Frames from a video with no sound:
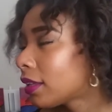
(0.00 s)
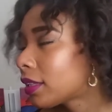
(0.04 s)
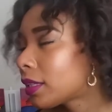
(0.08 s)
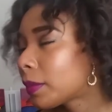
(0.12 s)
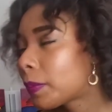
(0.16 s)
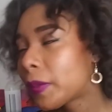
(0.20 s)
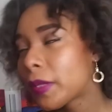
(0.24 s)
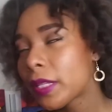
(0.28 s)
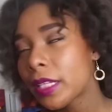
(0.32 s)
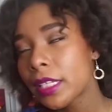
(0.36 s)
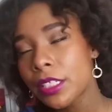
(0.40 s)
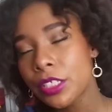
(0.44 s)
The
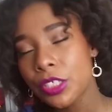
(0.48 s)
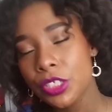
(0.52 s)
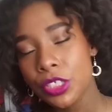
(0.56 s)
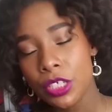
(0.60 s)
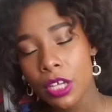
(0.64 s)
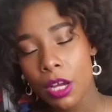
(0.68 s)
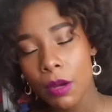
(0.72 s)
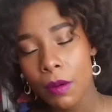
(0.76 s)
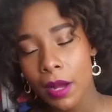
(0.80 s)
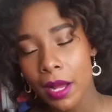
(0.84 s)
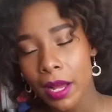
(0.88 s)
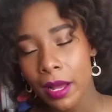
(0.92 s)
police
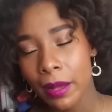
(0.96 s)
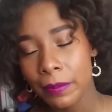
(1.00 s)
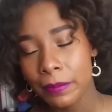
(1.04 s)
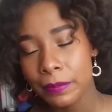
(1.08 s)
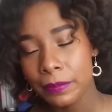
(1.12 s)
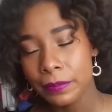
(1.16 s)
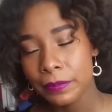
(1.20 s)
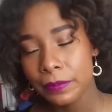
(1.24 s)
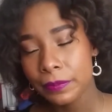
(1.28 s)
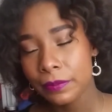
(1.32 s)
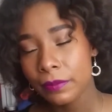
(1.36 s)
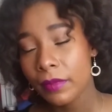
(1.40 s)
show
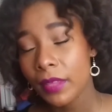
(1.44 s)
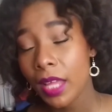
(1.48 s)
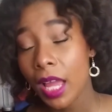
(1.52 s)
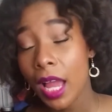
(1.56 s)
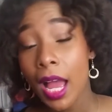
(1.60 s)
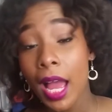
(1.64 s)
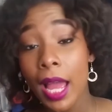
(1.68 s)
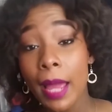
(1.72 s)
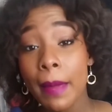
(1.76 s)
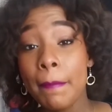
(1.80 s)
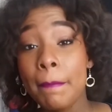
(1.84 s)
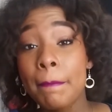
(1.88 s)
up.
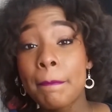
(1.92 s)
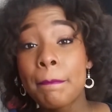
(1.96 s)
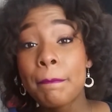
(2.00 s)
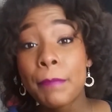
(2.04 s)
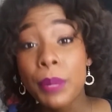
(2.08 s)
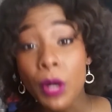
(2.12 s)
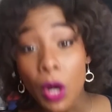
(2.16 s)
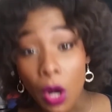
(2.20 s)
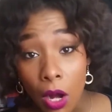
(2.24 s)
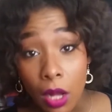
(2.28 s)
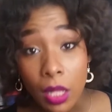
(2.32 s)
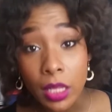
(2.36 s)
I'm
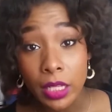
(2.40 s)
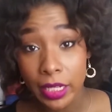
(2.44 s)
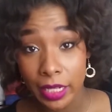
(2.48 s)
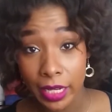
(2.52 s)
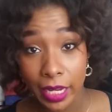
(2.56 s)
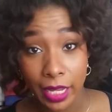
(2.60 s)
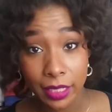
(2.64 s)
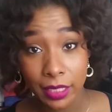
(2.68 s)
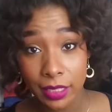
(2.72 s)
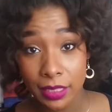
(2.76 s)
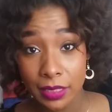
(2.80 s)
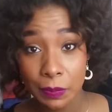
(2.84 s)
bawling
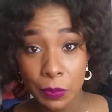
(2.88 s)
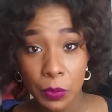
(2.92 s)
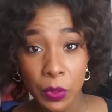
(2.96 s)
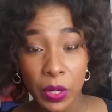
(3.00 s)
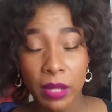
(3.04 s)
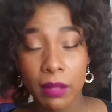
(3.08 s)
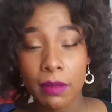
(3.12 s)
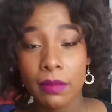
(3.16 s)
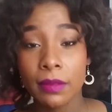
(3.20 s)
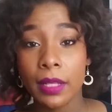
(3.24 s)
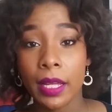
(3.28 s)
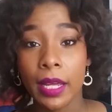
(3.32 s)
at this
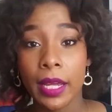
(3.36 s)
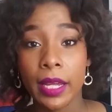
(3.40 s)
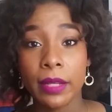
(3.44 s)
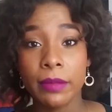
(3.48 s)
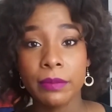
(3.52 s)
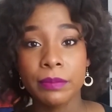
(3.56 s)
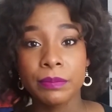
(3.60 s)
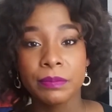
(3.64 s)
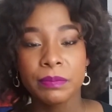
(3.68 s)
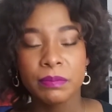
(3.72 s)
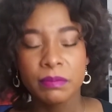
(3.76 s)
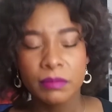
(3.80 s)
point,
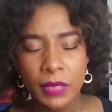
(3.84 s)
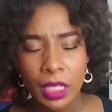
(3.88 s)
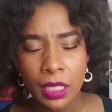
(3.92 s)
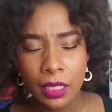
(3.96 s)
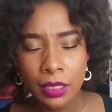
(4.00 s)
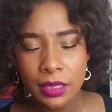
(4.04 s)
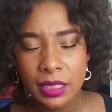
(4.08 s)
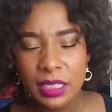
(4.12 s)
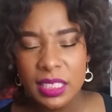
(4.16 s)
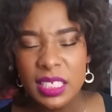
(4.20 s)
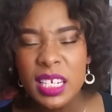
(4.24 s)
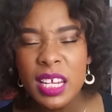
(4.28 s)
like
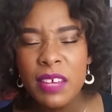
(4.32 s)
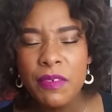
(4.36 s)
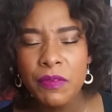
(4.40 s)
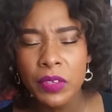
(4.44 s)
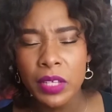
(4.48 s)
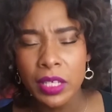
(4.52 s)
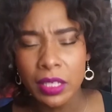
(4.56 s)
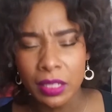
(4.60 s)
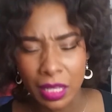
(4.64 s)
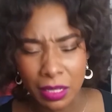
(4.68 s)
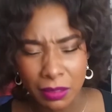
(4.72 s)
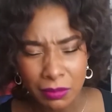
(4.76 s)

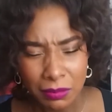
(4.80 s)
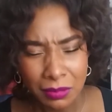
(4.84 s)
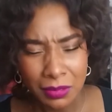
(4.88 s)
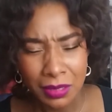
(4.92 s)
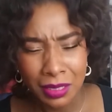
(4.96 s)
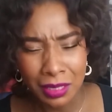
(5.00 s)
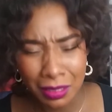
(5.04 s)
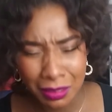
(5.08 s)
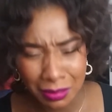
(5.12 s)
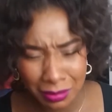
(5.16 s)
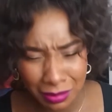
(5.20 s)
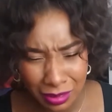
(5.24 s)
sniffling, like,
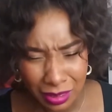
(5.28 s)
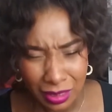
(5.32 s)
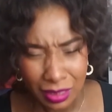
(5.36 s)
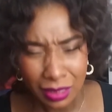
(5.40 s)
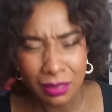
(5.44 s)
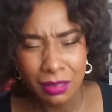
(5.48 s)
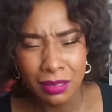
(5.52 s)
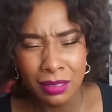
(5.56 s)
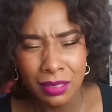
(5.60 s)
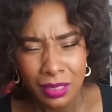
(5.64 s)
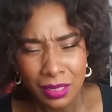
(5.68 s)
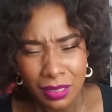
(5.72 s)

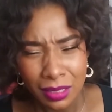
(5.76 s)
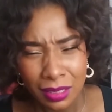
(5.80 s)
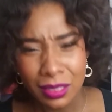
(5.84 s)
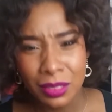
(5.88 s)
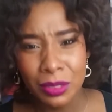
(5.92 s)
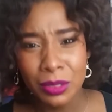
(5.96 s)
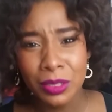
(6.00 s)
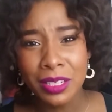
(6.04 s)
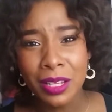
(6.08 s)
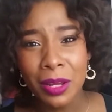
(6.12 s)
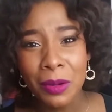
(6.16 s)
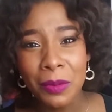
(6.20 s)
you
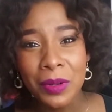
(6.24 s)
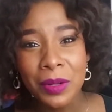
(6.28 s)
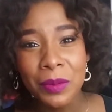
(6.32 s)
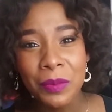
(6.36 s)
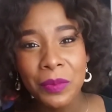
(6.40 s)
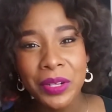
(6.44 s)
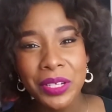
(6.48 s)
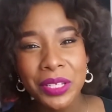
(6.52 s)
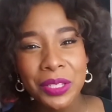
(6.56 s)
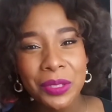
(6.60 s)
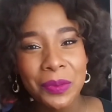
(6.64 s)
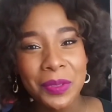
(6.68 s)
know that one
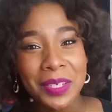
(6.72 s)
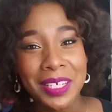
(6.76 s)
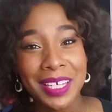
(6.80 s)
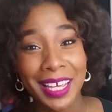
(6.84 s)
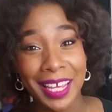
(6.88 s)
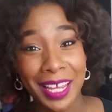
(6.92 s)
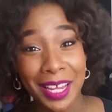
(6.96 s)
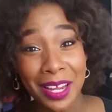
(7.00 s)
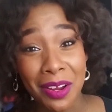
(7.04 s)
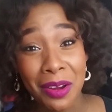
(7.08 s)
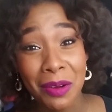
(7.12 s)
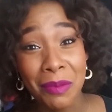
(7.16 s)
where you
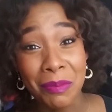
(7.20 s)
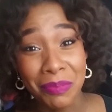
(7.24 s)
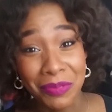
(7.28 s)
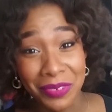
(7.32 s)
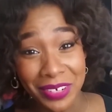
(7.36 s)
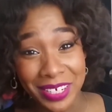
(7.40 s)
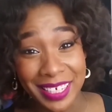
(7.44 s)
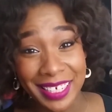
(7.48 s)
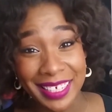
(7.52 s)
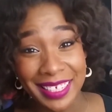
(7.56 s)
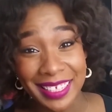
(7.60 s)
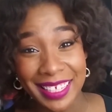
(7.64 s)
can't
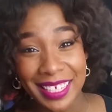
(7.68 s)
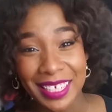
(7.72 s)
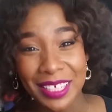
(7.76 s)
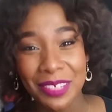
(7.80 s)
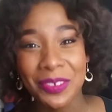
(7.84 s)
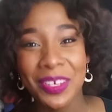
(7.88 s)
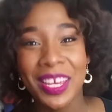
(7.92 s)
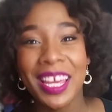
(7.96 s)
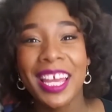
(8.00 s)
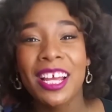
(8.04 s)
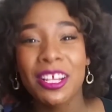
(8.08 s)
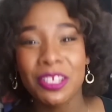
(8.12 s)
breathe and
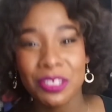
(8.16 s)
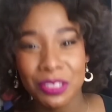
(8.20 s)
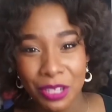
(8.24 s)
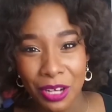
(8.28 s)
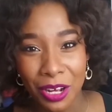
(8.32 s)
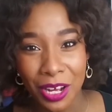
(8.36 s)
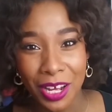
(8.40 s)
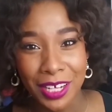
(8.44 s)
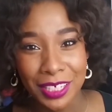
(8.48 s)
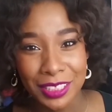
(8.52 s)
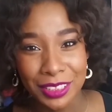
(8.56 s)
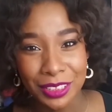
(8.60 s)
you can't
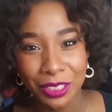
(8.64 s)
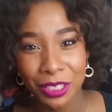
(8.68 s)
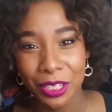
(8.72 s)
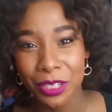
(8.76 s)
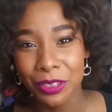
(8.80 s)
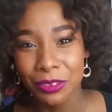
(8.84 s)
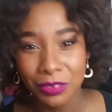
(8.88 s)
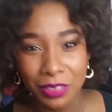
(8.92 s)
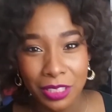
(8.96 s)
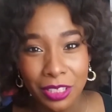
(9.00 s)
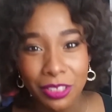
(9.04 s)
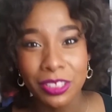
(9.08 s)
talk, so
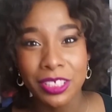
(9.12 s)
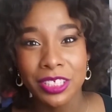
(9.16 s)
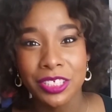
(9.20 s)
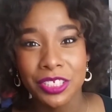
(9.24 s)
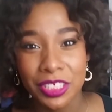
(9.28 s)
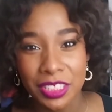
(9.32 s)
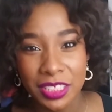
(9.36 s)
you're literally